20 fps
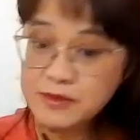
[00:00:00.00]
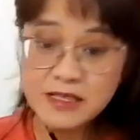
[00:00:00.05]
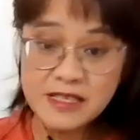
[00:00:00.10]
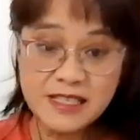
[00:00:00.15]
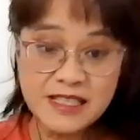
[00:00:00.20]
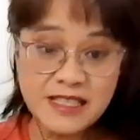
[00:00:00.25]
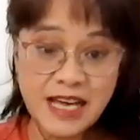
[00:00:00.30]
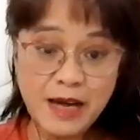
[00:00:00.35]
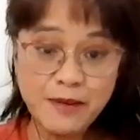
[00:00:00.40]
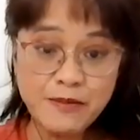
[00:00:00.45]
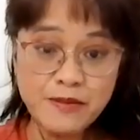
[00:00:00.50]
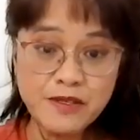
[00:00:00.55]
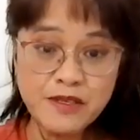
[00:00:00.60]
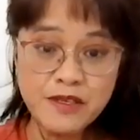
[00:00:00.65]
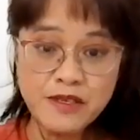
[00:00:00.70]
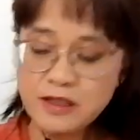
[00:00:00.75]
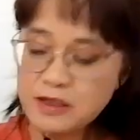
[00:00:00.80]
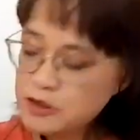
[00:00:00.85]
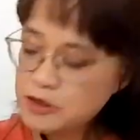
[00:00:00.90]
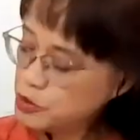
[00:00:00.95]

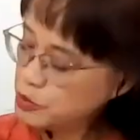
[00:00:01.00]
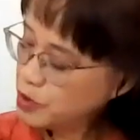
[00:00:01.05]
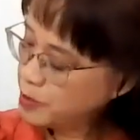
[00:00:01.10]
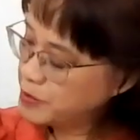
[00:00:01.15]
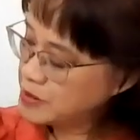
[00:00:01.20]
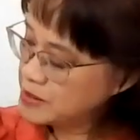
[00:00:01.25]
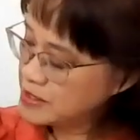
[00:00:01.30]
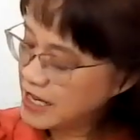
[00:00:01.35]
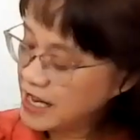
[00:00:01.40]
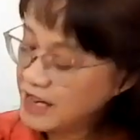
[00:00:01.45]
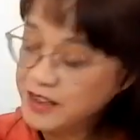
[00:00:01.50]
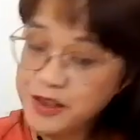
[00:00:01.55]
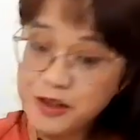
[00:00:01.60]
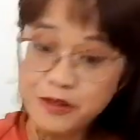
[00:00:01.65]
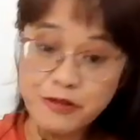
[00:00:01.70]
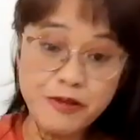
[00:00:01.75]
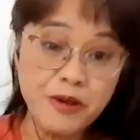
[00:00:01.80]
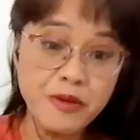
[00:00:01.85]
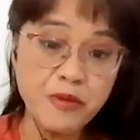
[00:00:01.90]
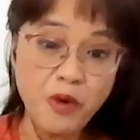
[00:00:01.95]
steps to represent
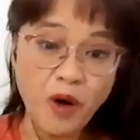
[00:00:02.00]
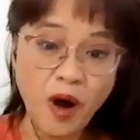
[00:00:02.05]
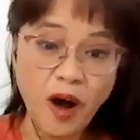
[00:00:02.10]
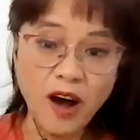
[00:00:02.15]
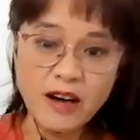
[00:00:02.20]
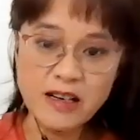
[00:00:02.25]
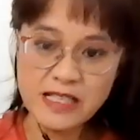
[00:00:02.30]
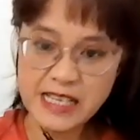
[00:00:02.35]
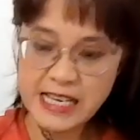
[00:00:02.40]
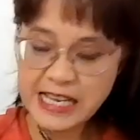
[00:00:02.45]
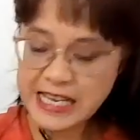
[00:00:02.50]
different rocks